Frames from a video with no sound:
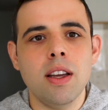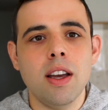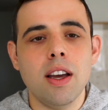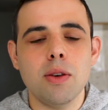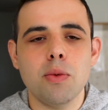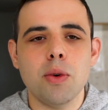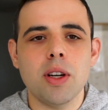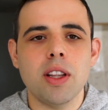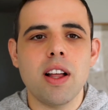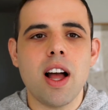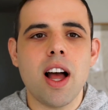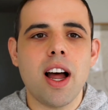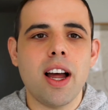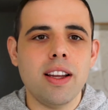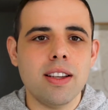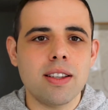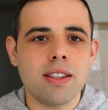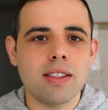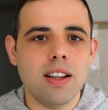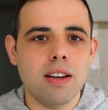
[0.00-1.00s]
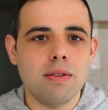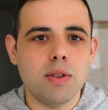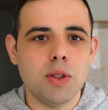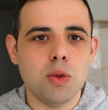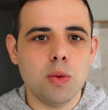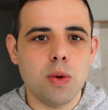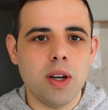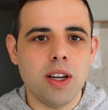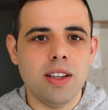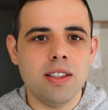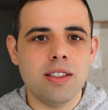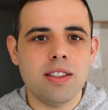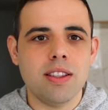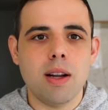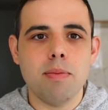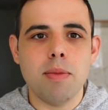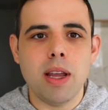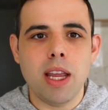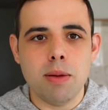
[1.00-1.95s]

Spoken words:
and one of the highest leverage ways that I'm